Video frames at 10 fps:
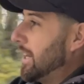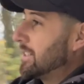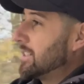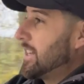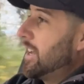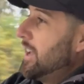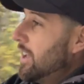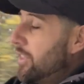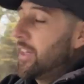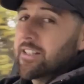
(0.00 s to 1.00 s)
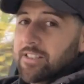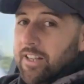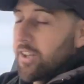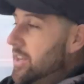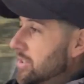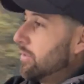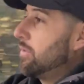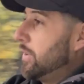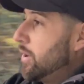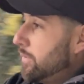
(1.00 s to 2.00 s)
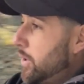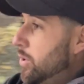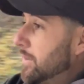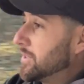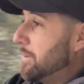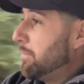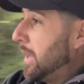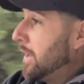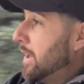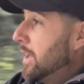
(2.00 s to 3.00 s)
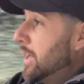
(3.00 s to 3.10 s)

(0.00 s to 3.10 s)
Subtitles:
And as I say, thanks to the guys over at Viofo who have sent me